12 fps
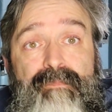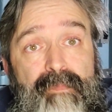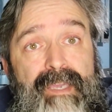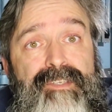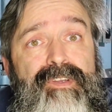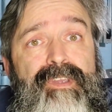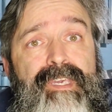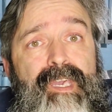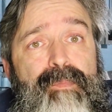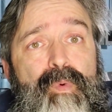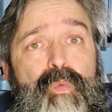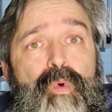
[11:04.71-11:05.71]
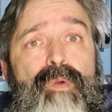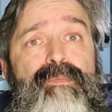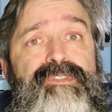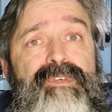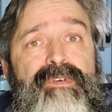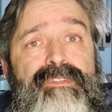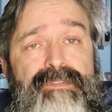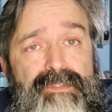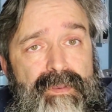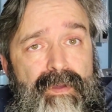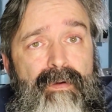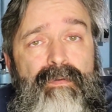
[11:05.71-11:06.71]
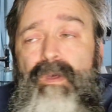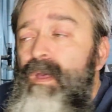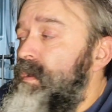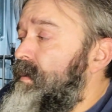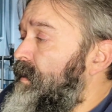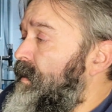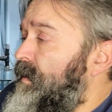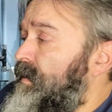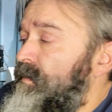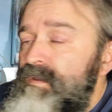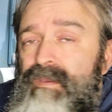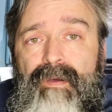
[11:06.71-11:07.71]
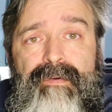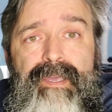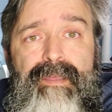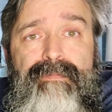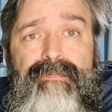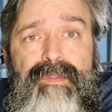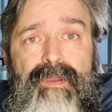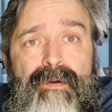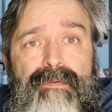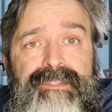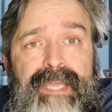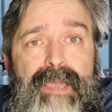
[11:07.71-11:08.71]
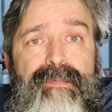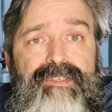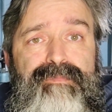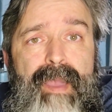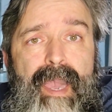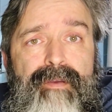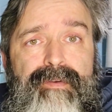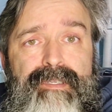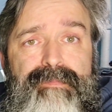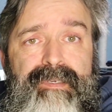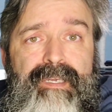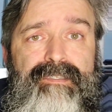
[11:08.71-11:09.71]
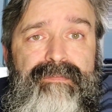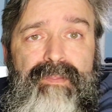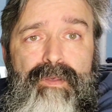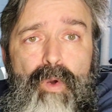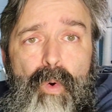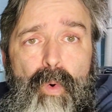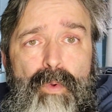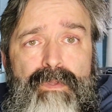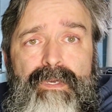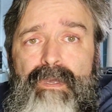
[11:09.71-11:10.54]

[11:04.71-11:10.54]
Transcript: Make sure you keep it warm so you know you don't get, you know, damaged batteries because of the cold.